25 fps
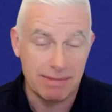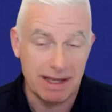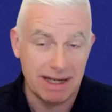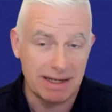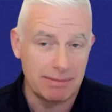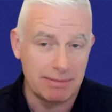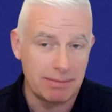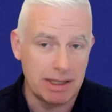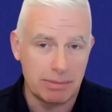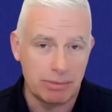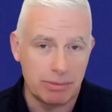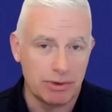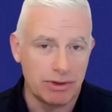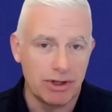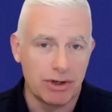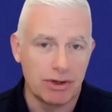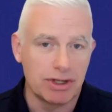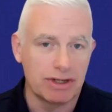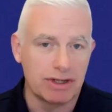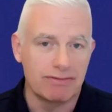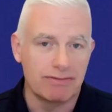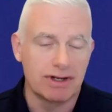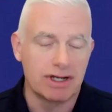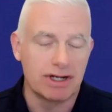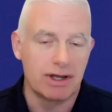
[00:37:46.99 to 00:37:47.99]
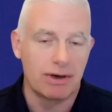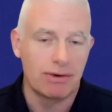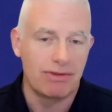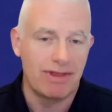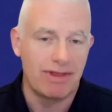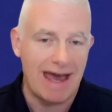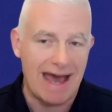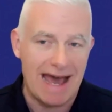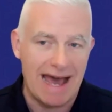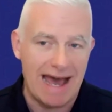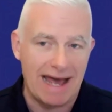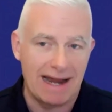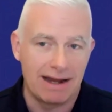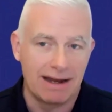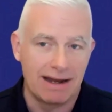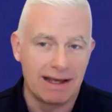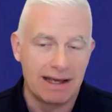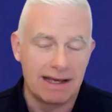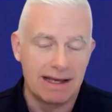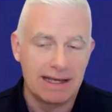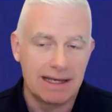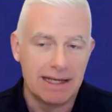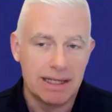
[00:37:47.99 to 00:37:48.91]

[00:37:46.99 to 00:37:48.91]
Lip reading: Many people don't even know that.